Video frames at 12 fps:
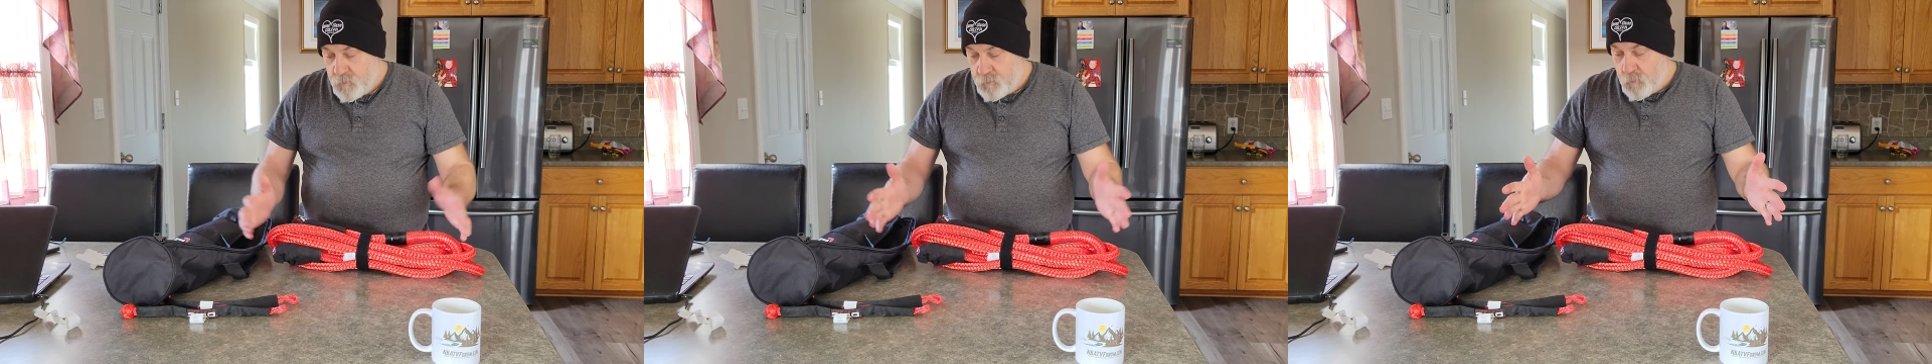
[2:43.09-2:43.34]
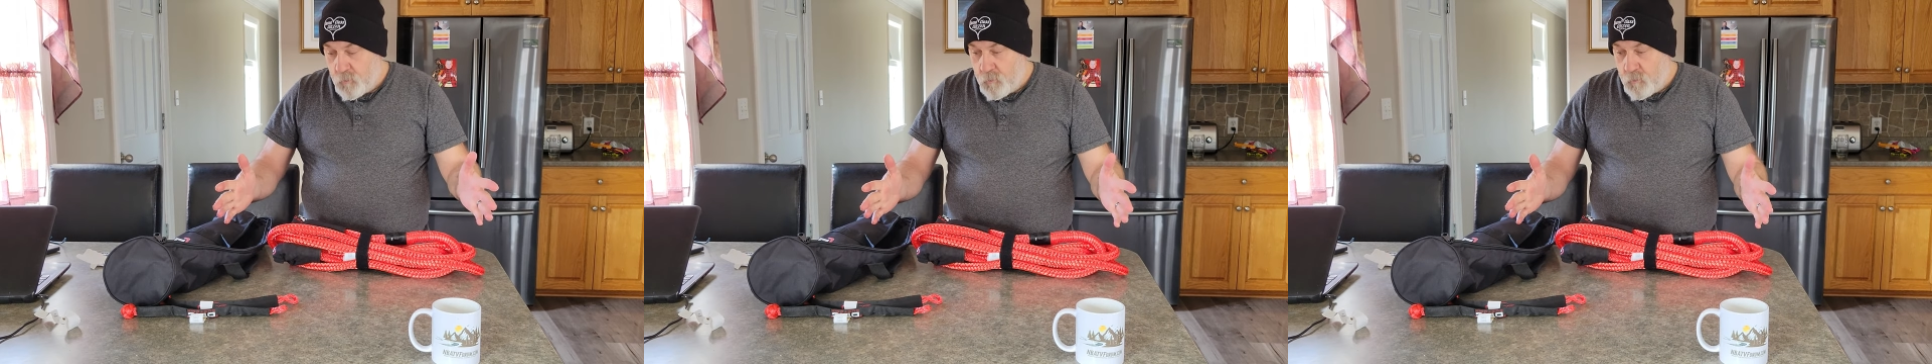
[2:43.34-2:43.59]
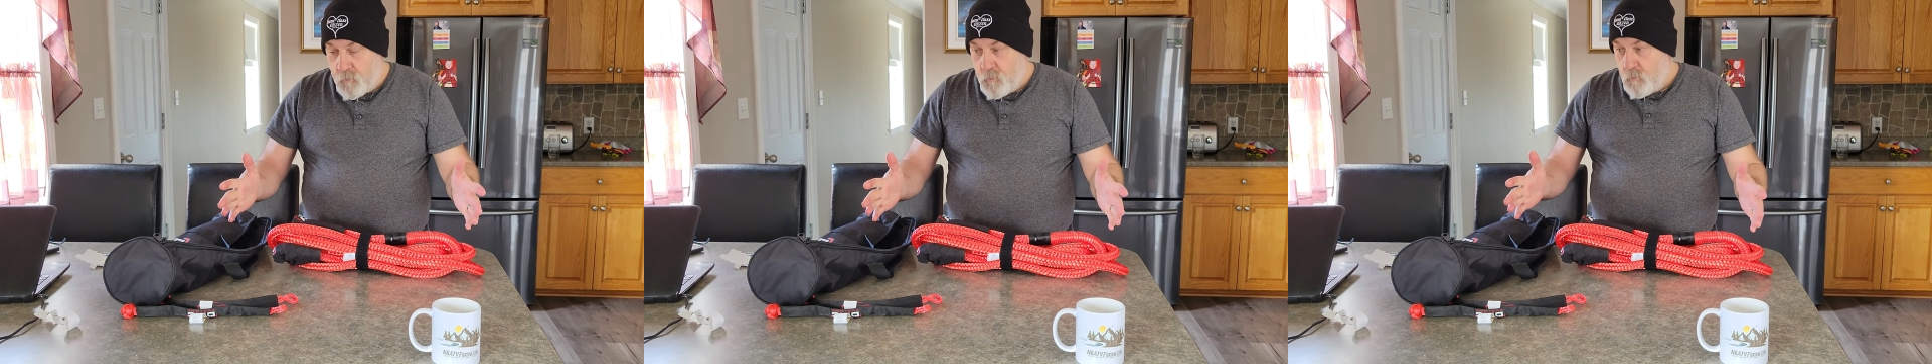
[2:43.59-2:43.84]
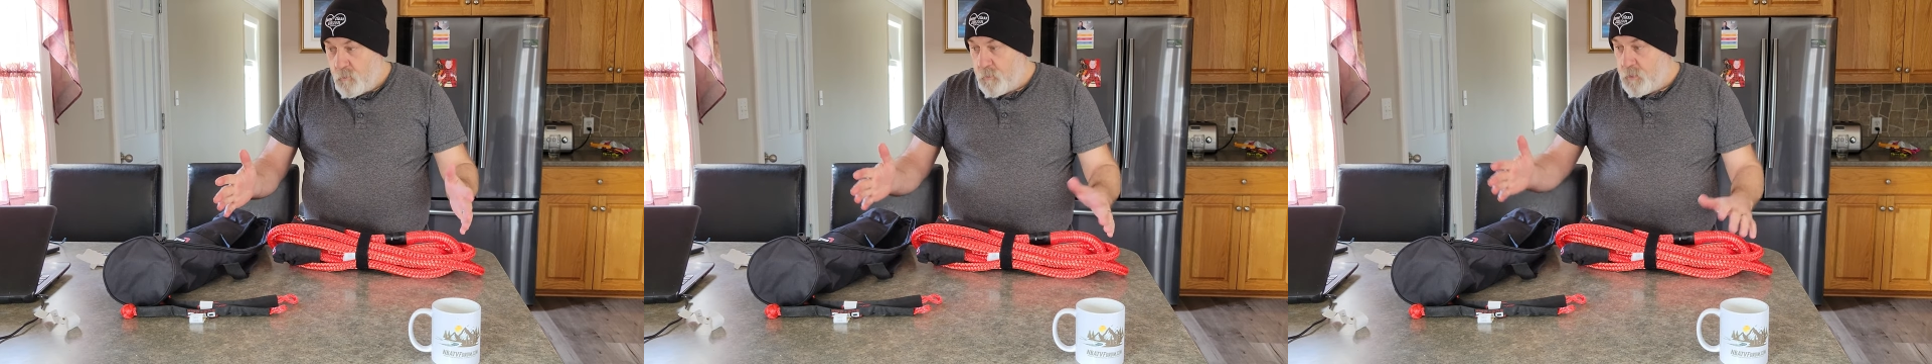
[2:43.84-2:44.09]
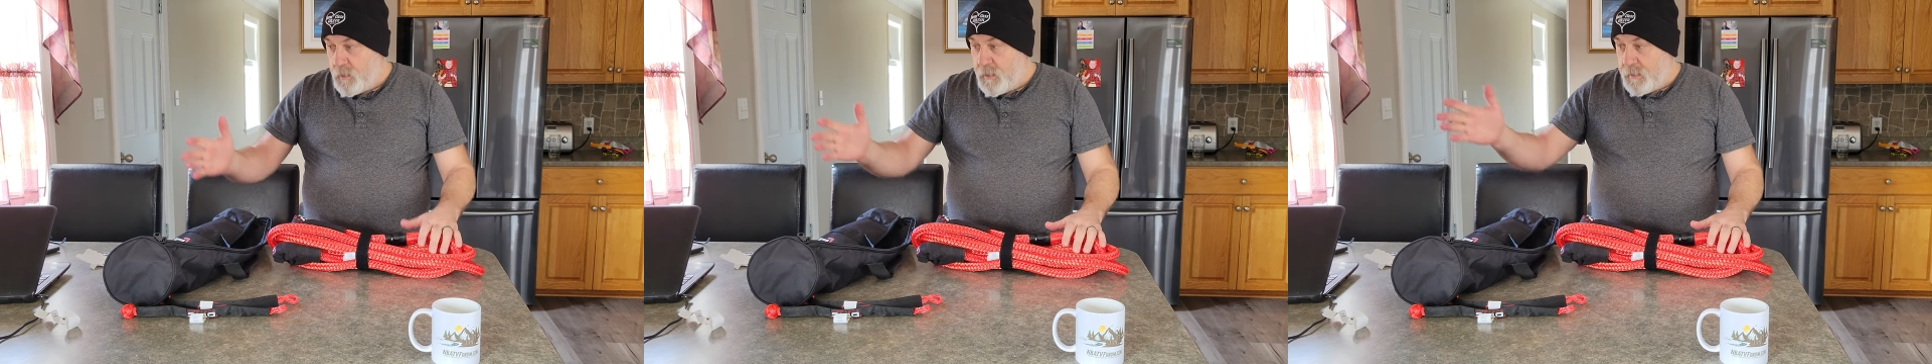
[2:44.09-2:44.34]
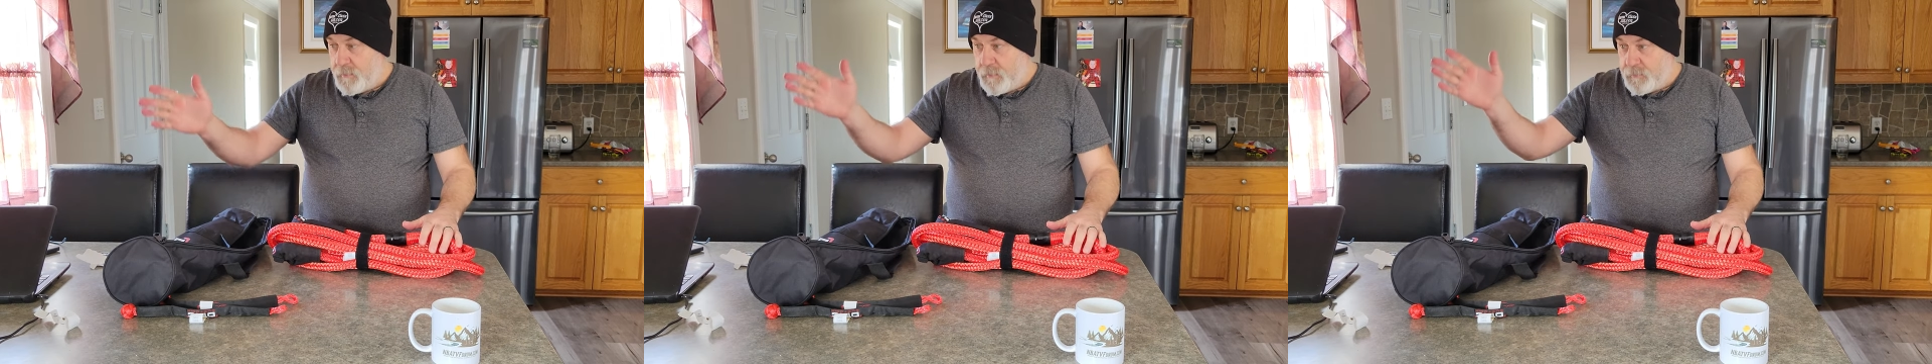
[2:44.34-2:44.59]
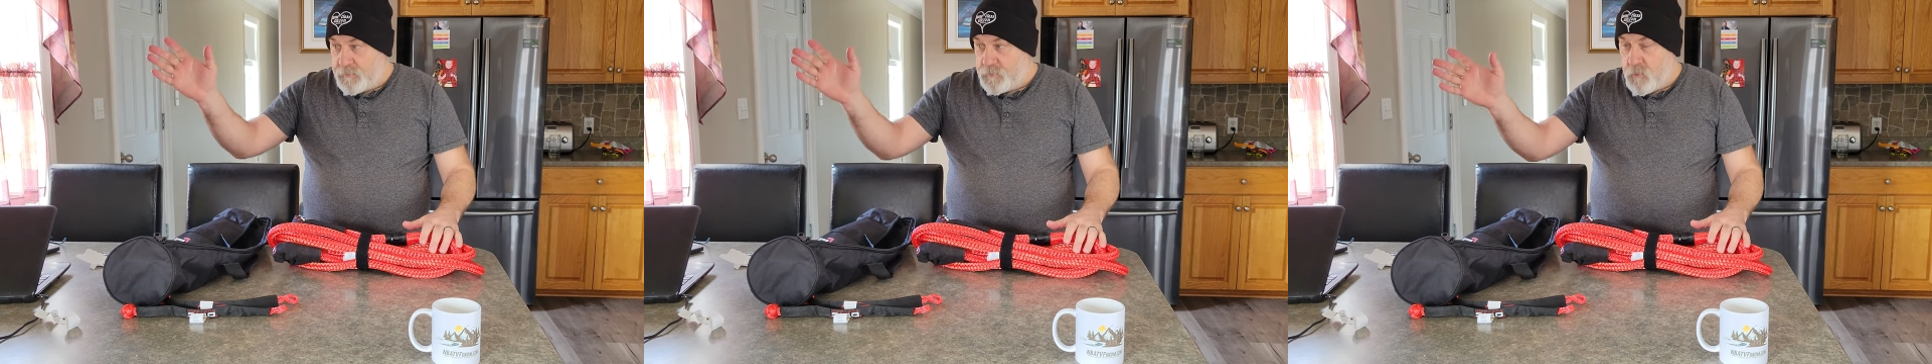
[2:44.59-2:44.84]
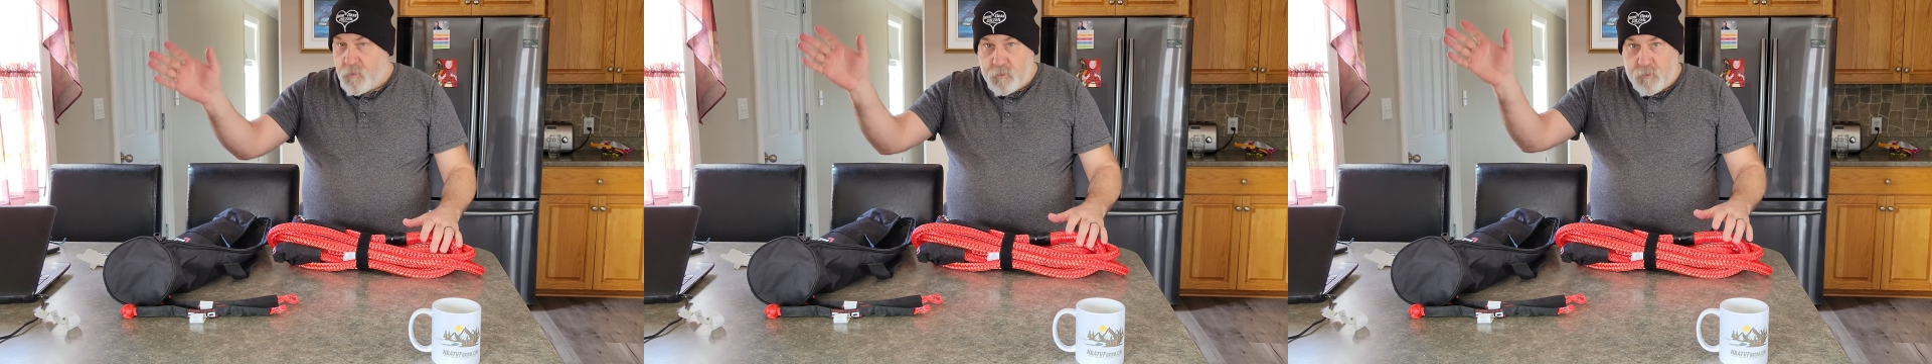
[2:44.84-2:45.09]
So when you got like a
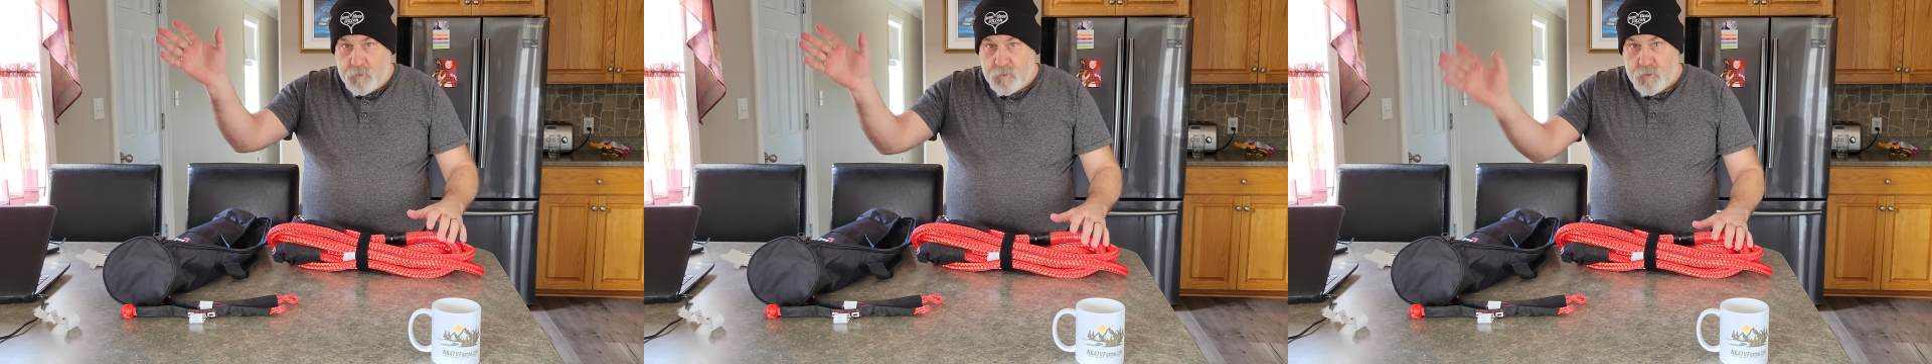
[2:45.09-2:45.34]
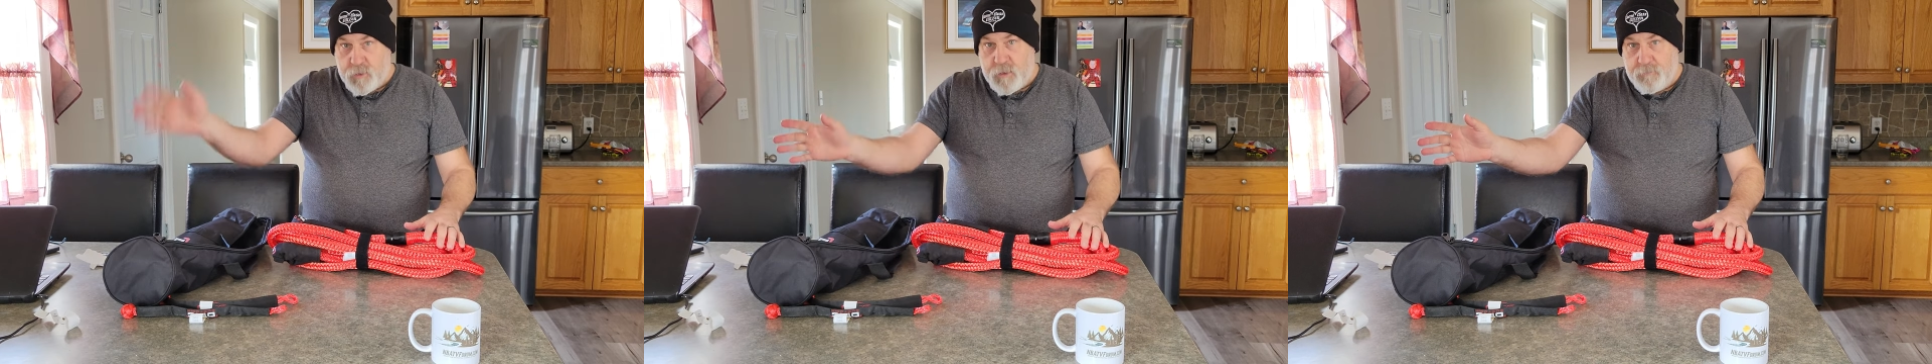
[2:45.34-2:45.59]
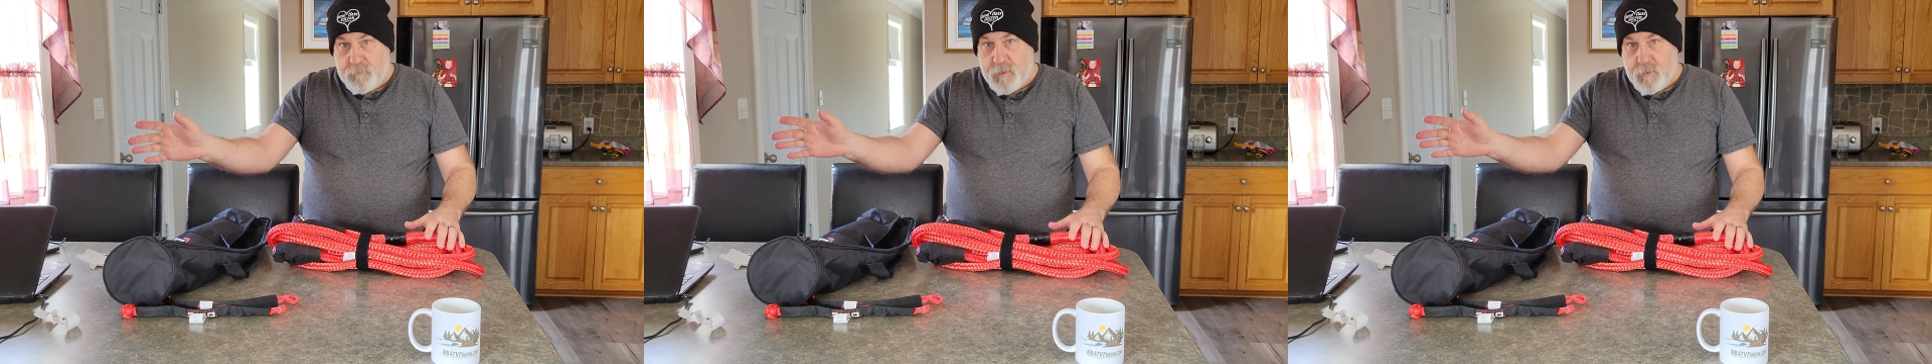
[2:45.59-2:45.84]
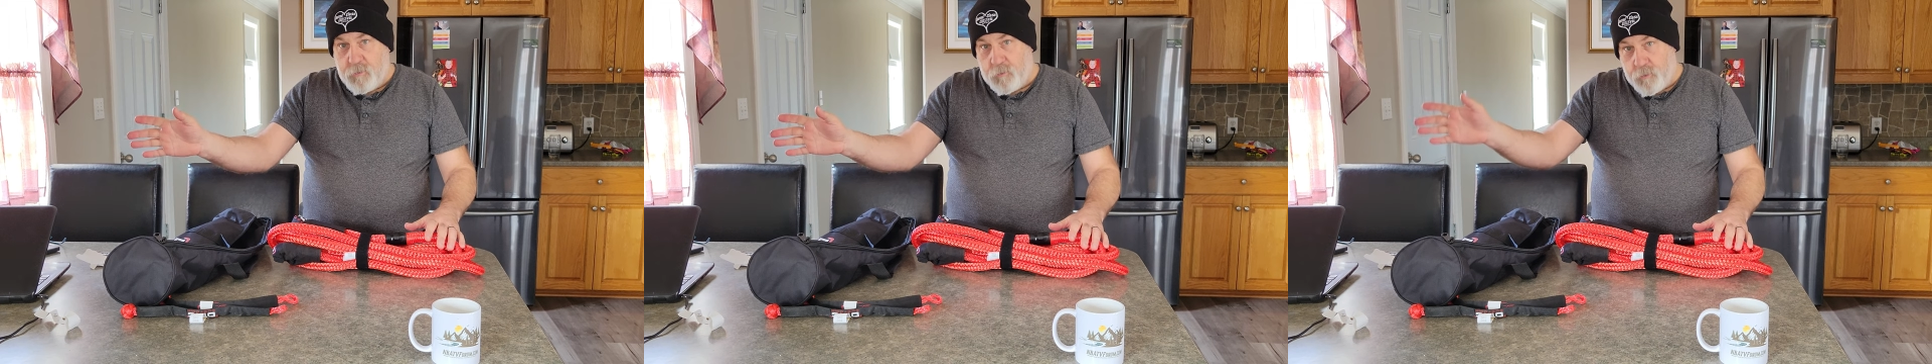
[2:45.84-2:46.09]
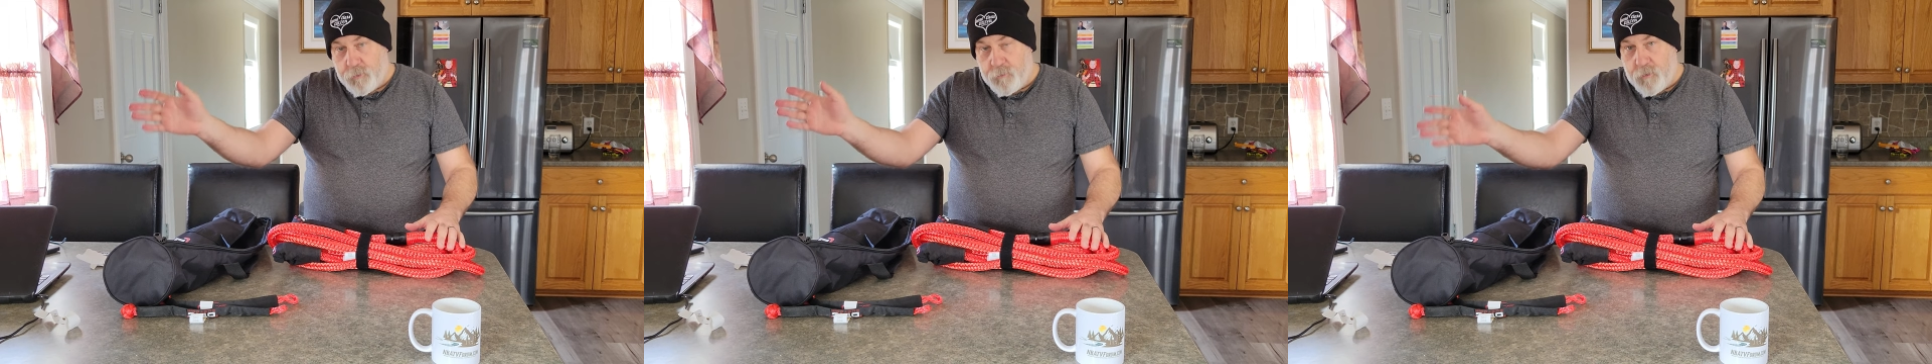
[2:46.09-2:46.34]
stuck Jeep here, or a